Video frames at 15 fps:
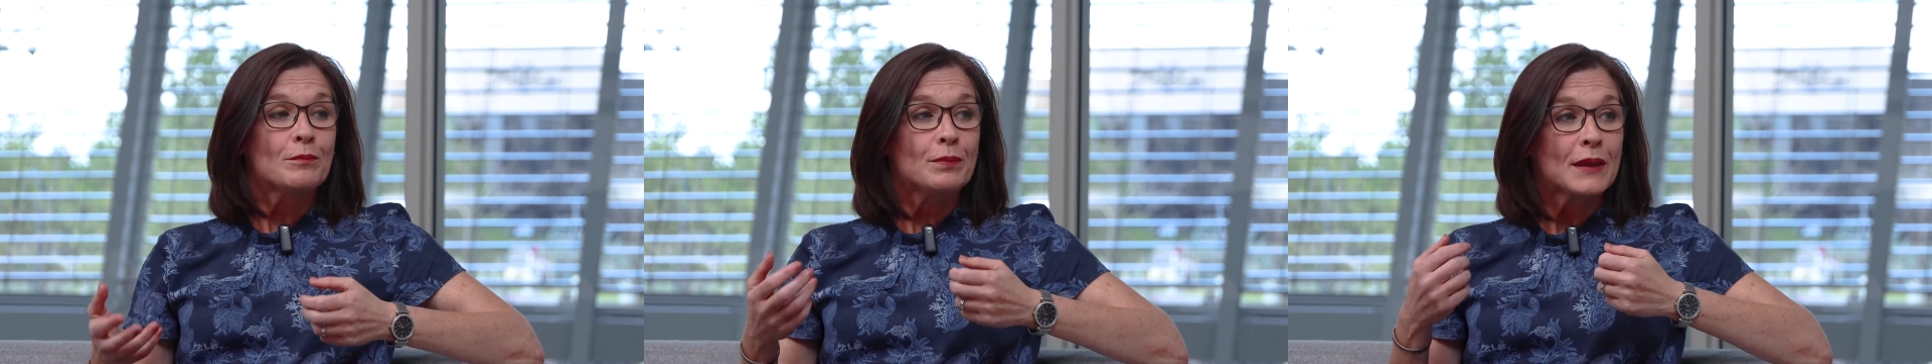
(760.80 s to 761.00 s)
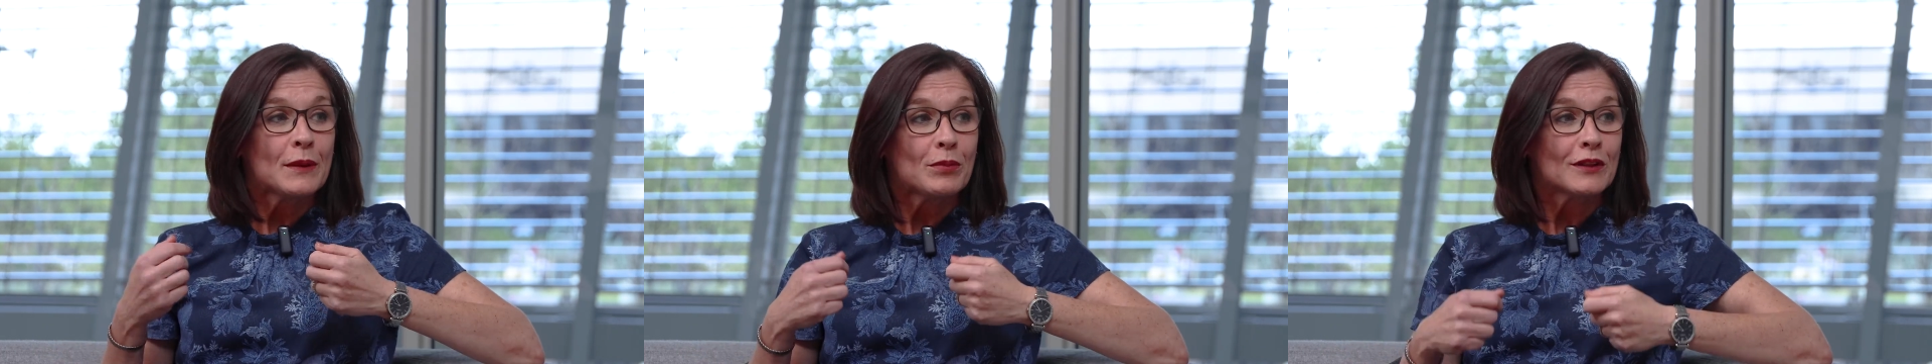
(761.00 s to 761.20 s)

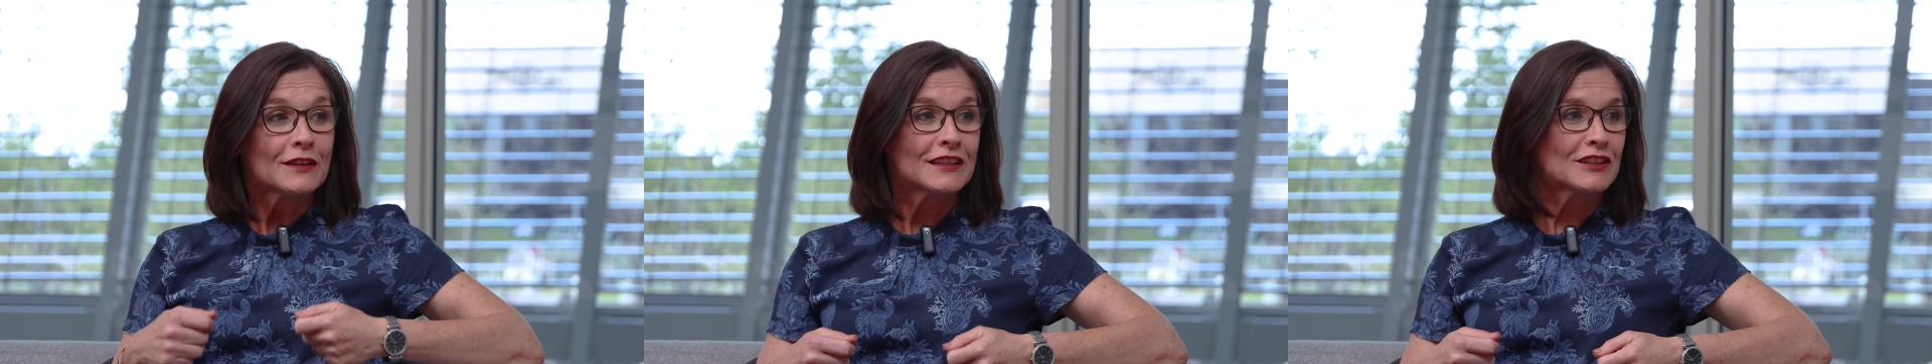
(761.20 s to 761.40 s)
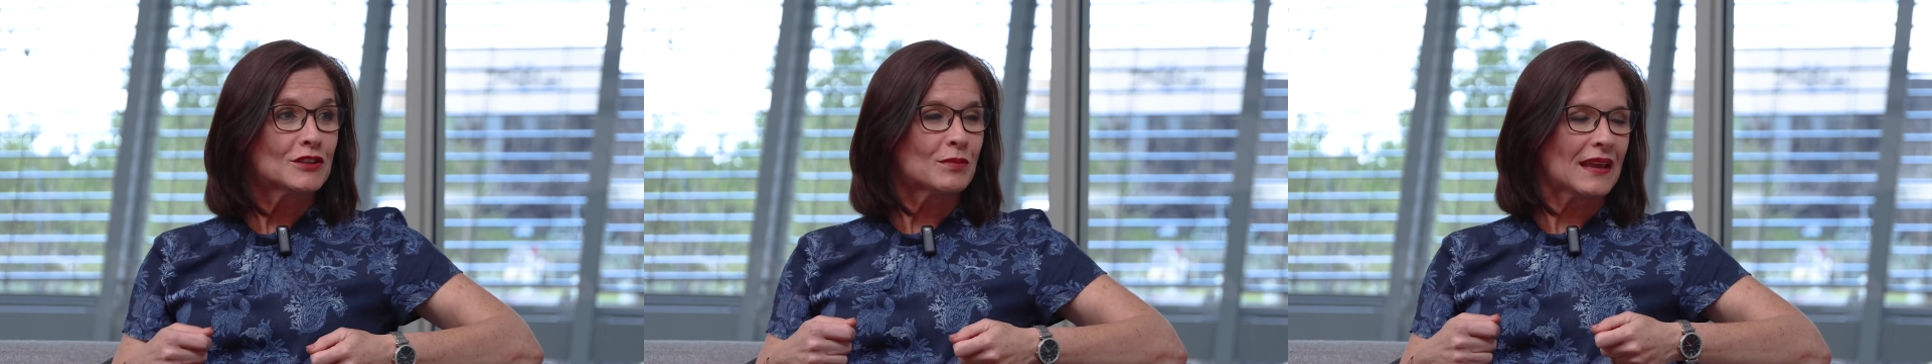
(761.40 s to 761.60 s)
People
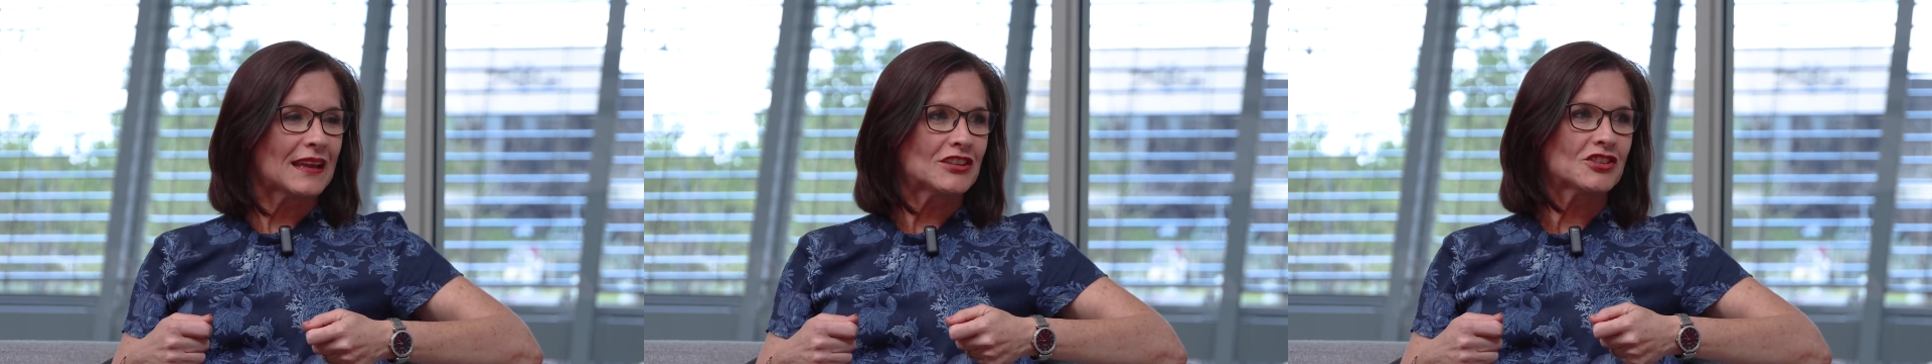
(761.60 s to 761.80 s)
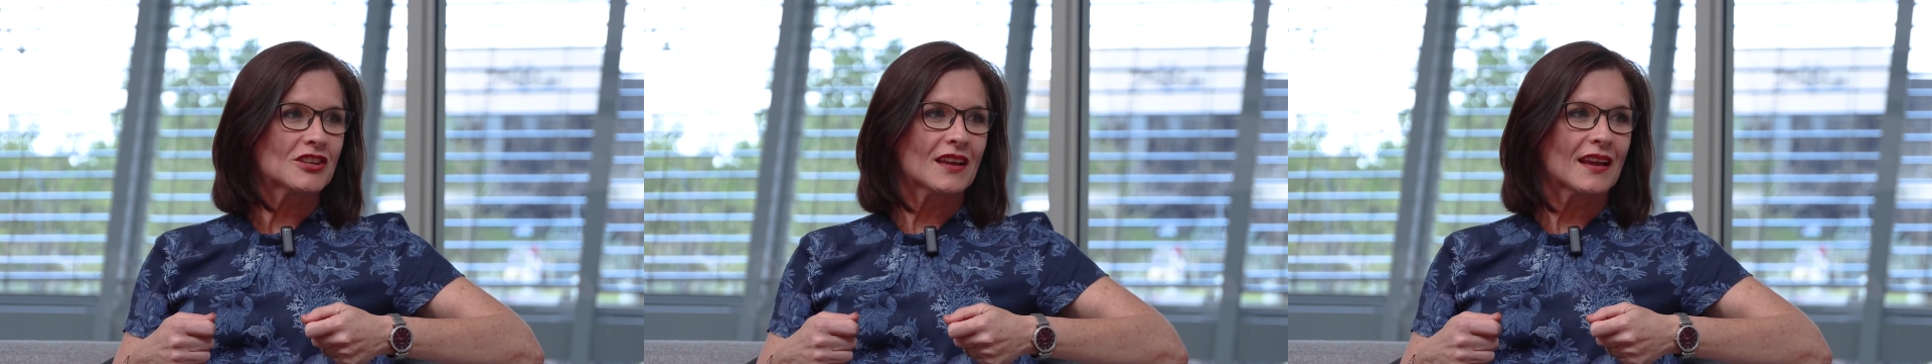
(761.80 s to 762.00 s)
need to be
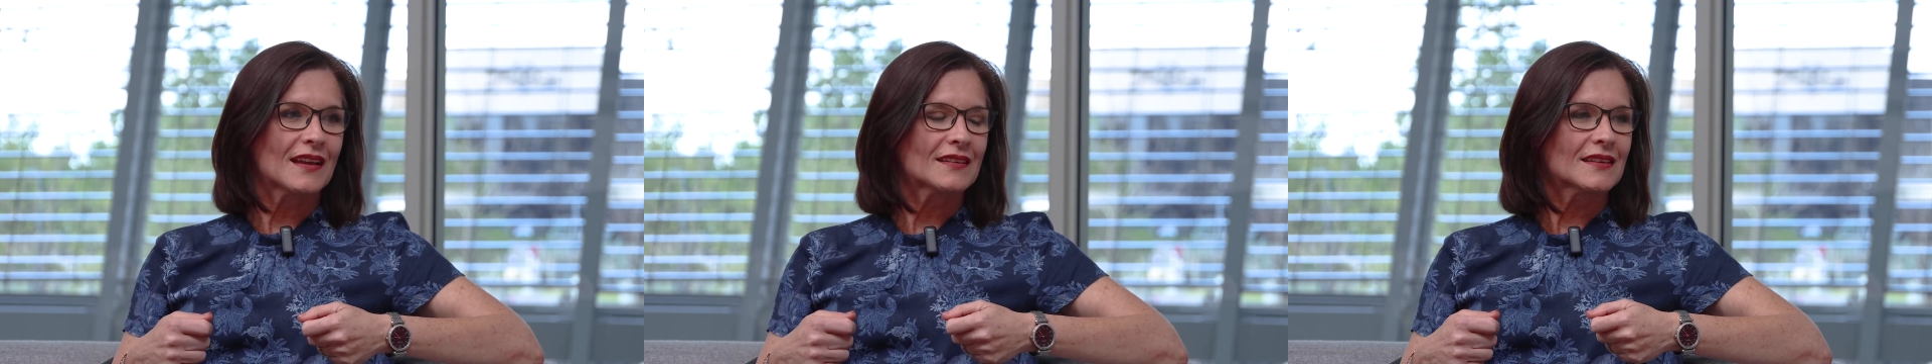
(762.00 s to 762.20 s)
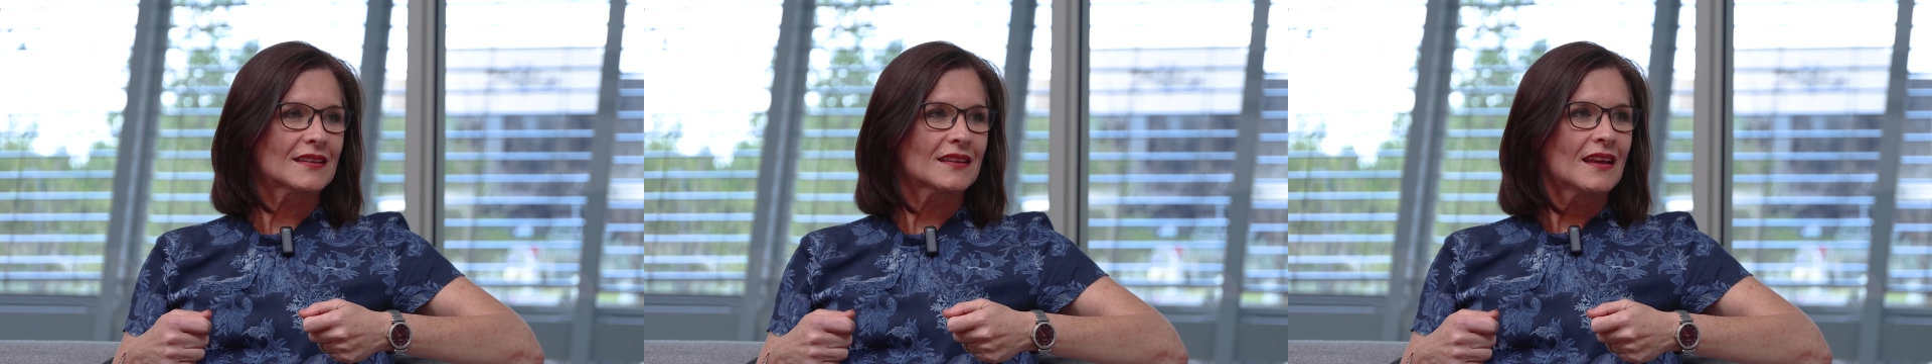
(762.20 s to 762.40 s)

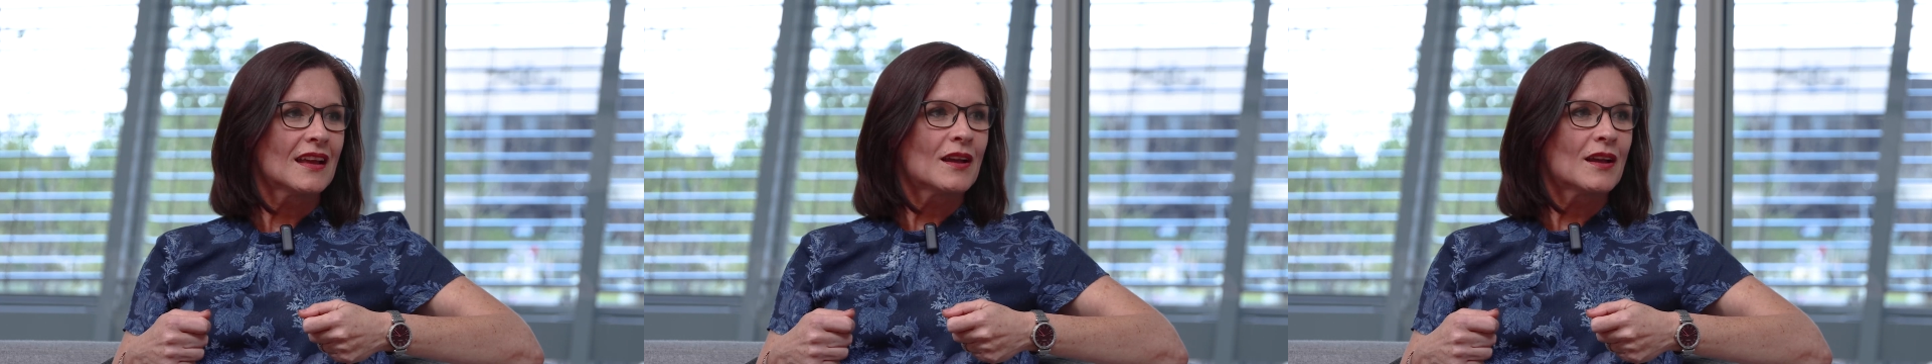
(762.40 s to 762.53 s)
educated,